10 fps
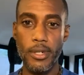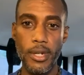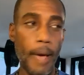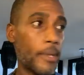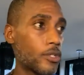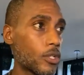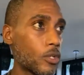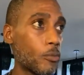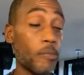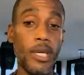I'm in
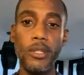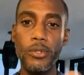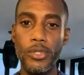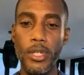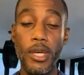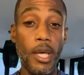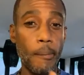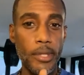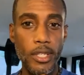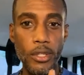Tulum, big illusion.
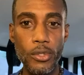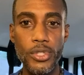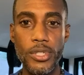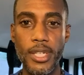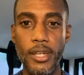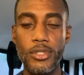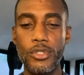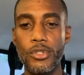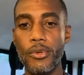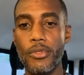But the illusion tells the
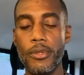truth.